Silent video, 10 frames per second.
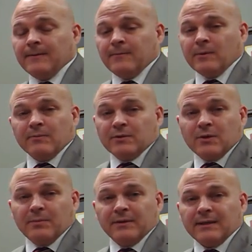Where I was
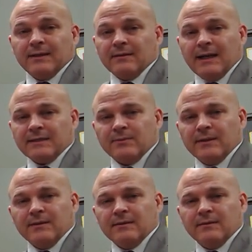hoping to get it last
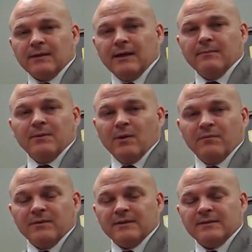week, it didn't come.
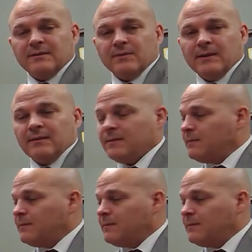Hopefully it's this week.